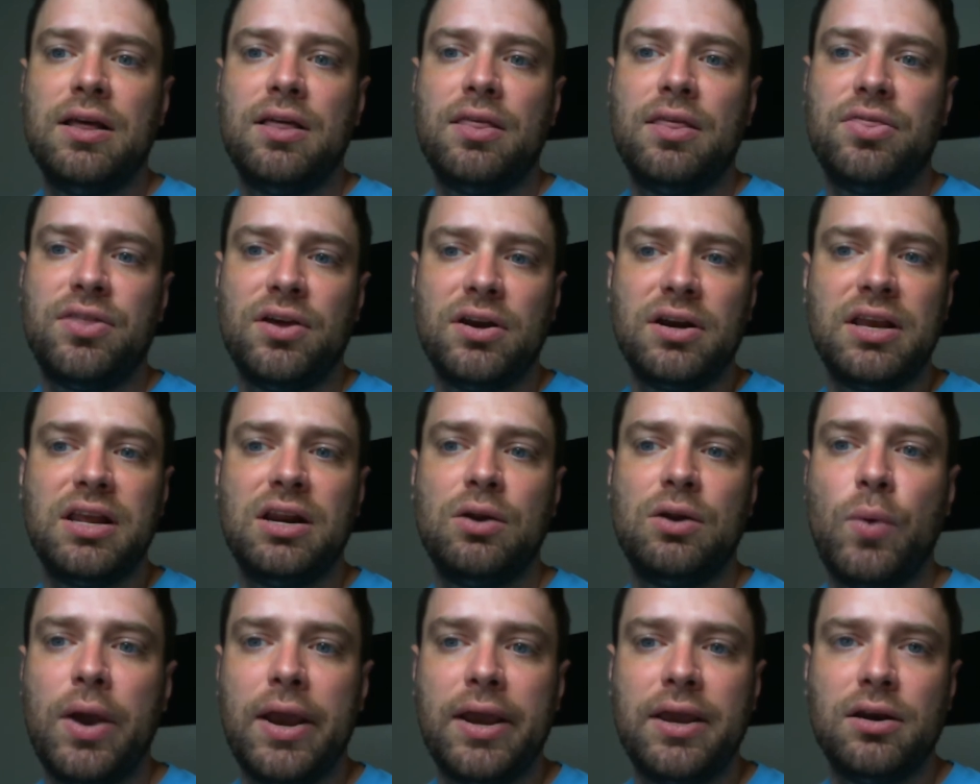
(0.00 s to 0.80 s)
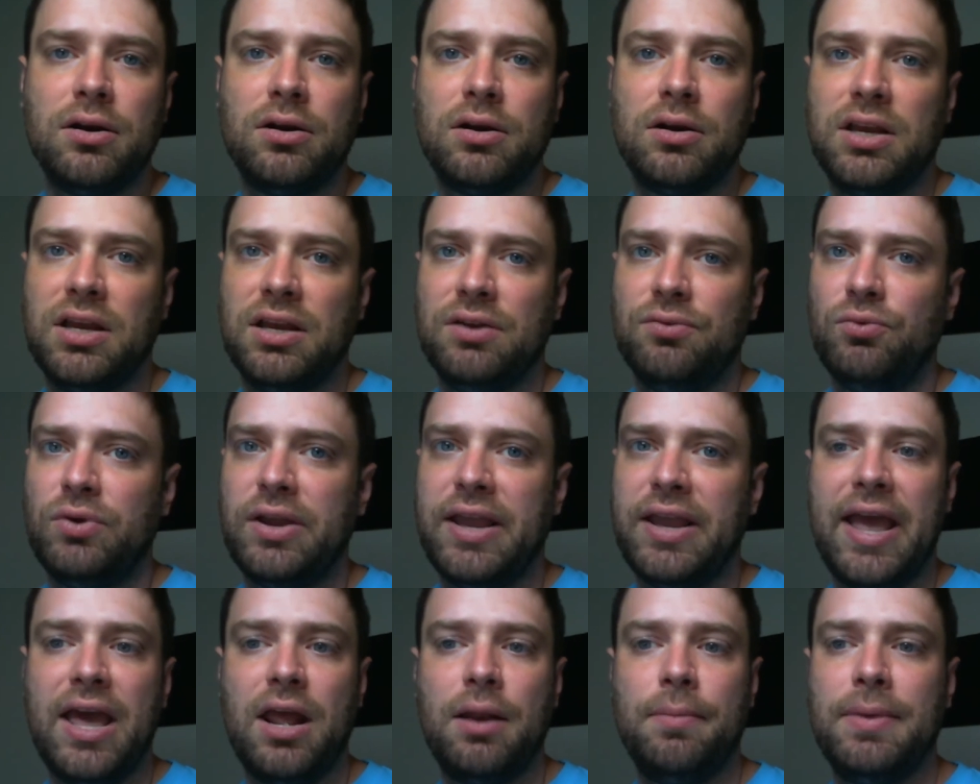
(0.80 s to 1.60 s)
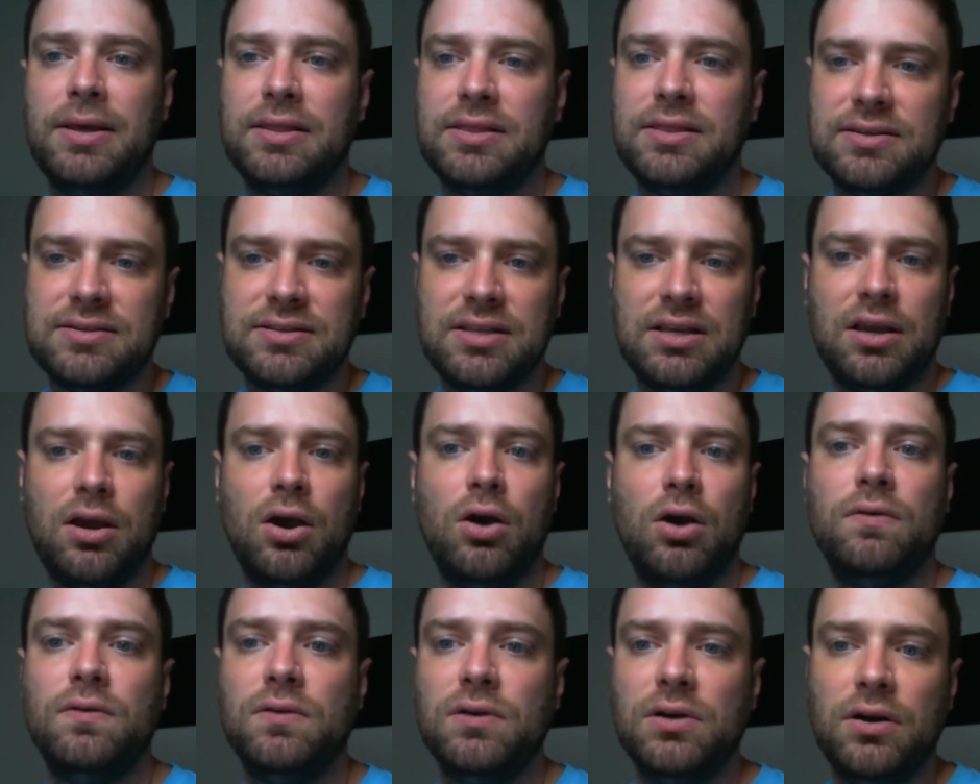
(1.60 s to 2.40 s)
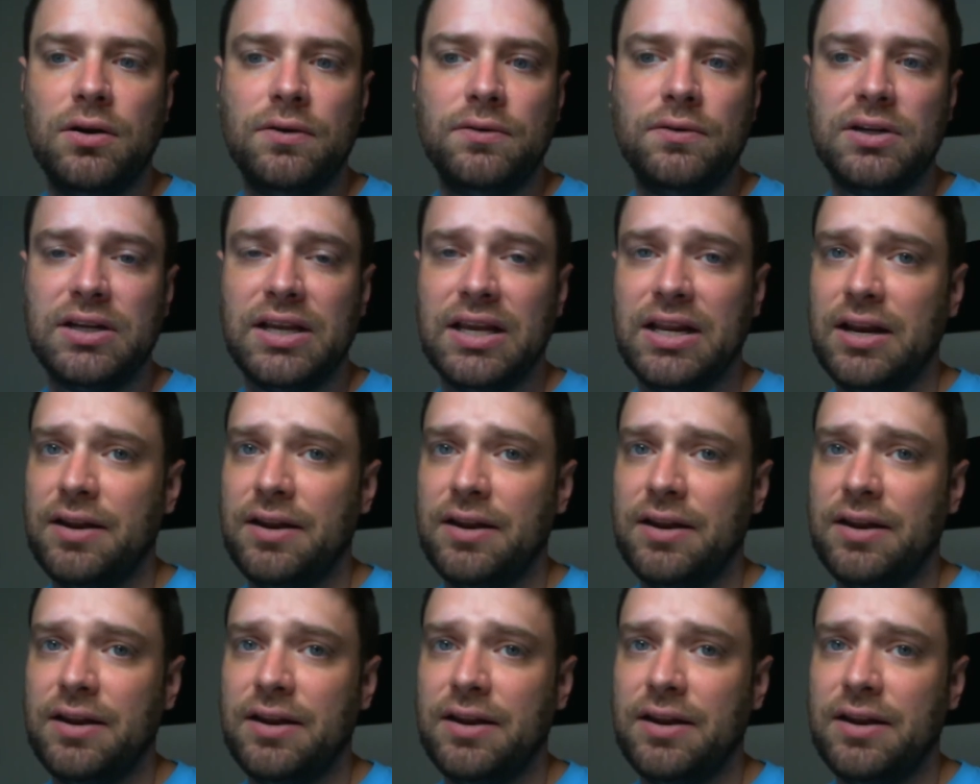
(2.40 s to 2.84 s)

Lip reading: Thunderkin Awakener can reanimate this thing over and over again.